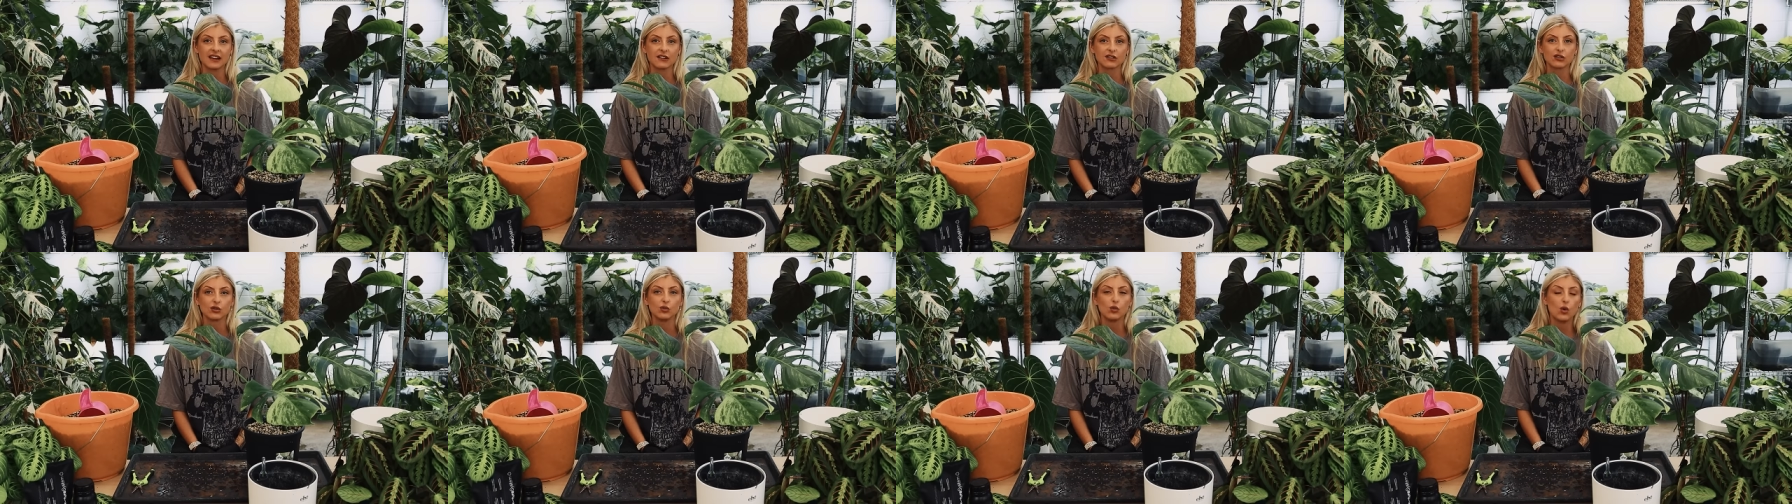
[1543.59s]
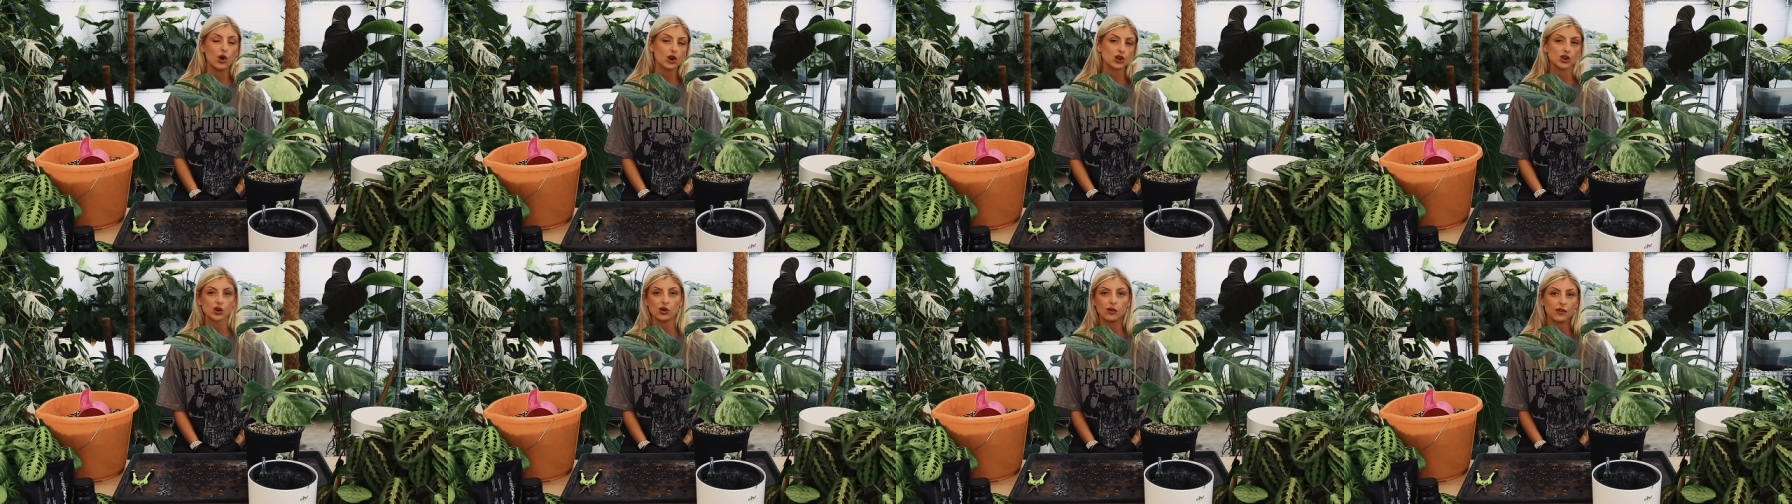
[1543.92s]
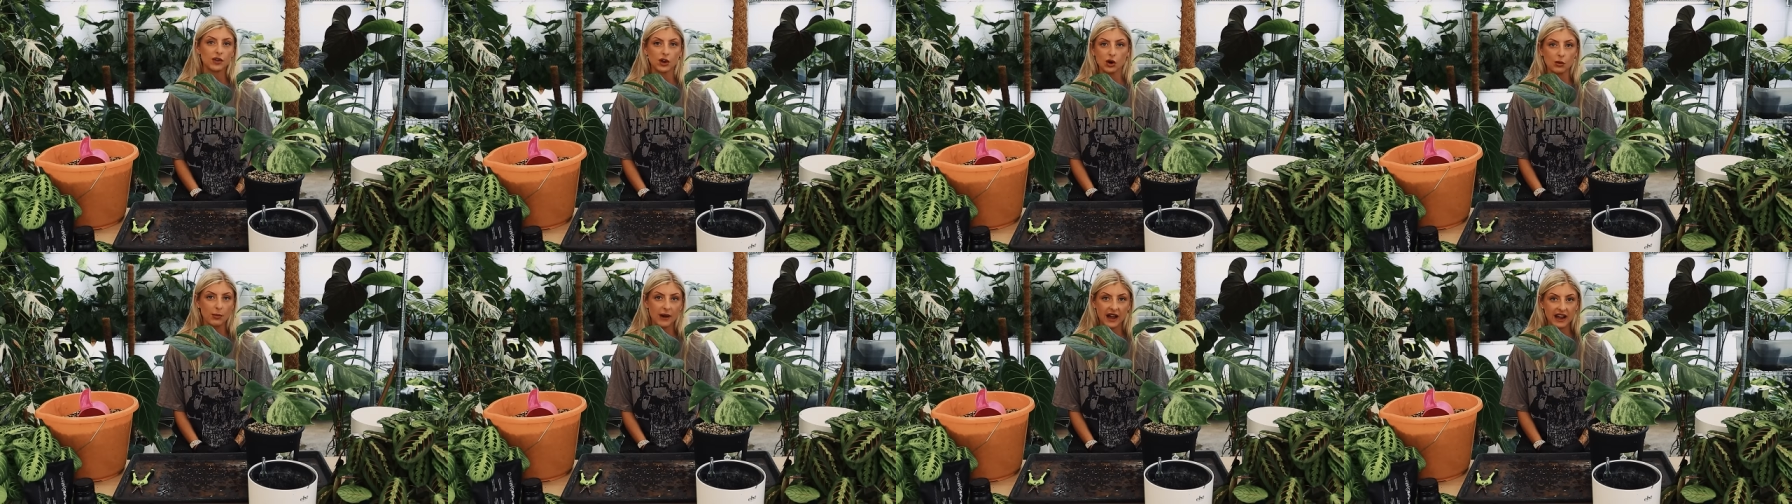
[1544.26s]
is to wash
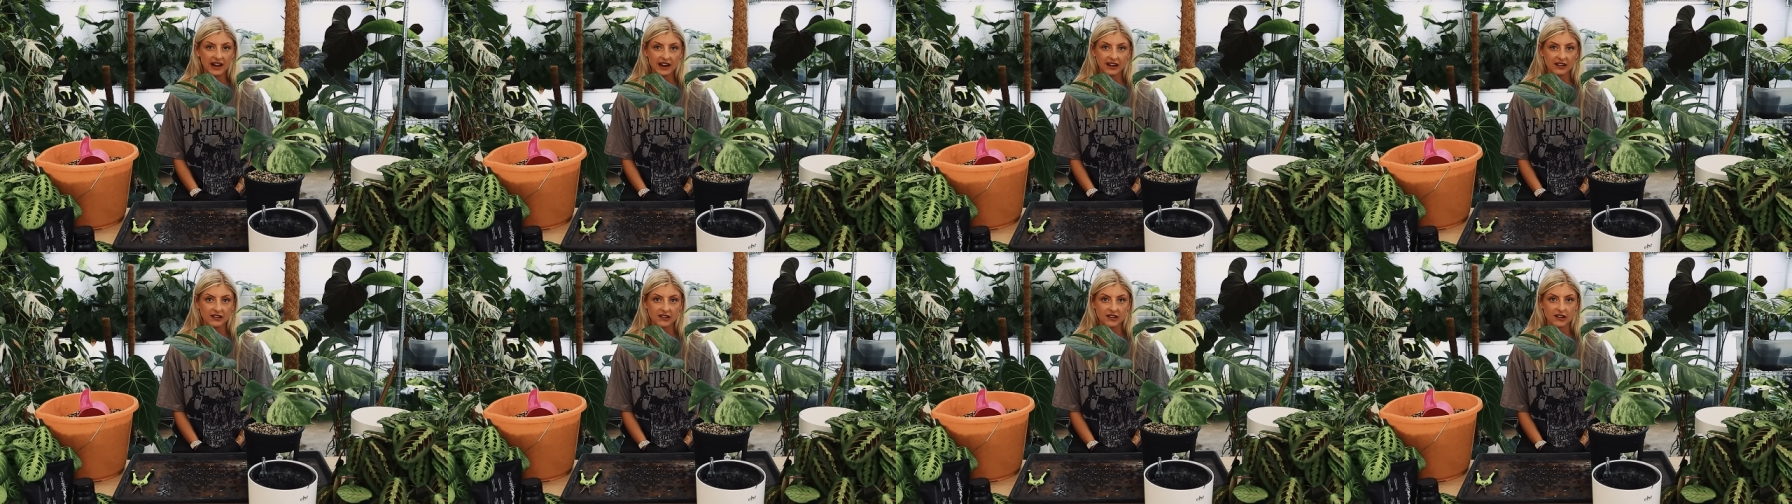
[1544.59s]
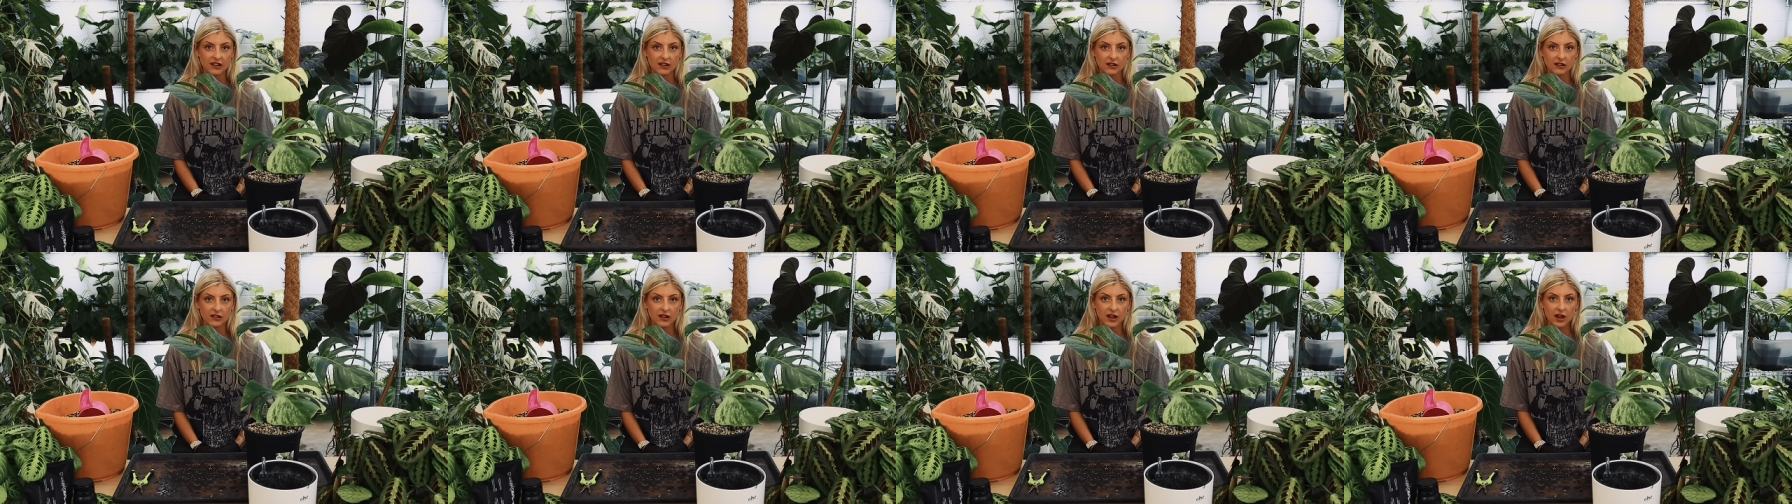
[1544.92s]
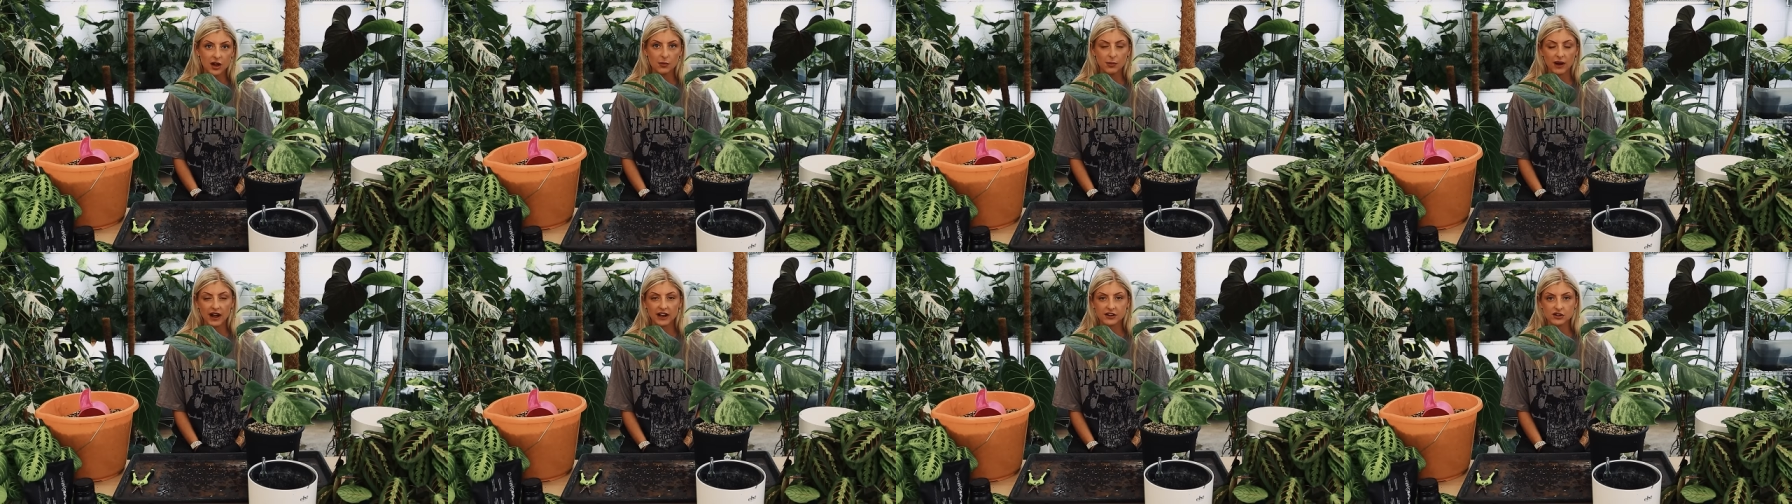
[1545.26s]
over your bad answers
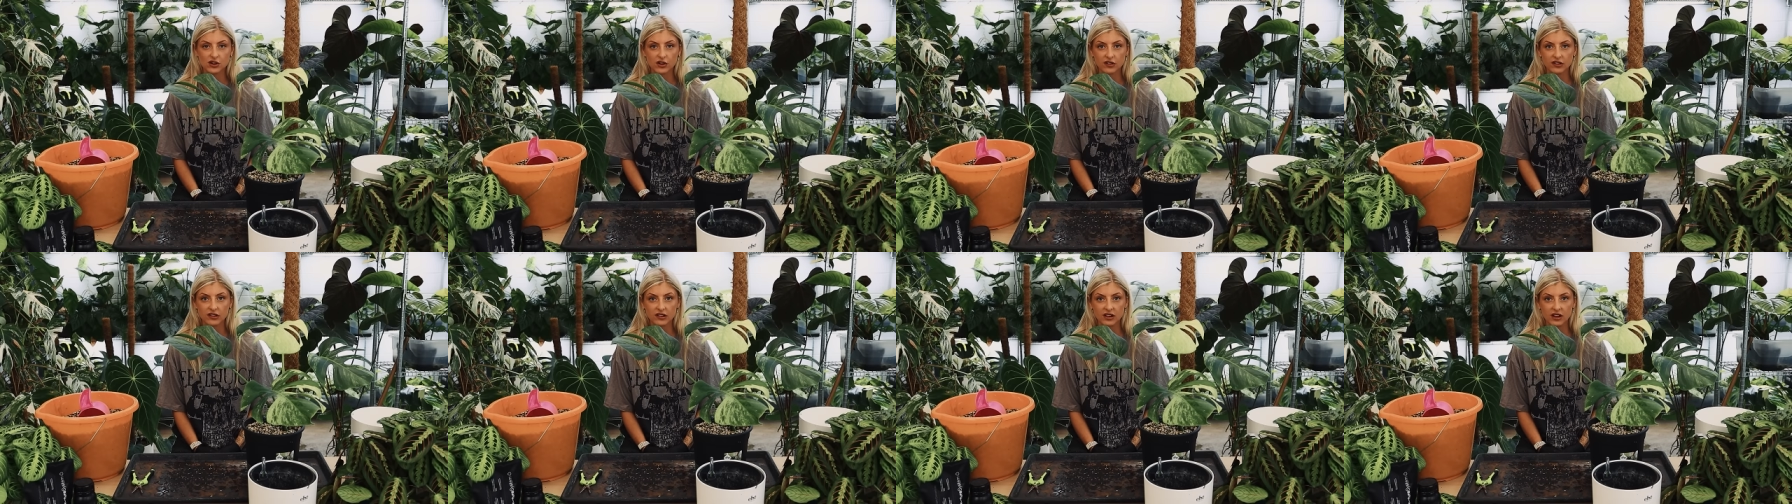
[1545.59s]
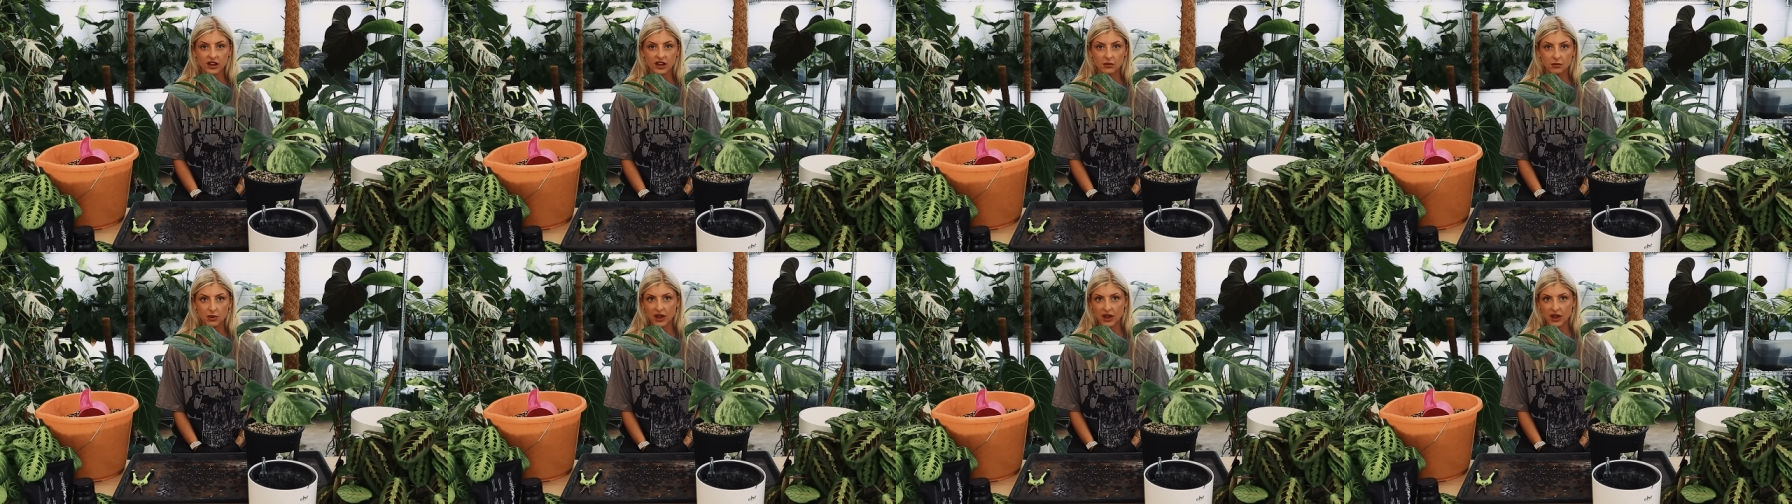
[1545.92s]
by just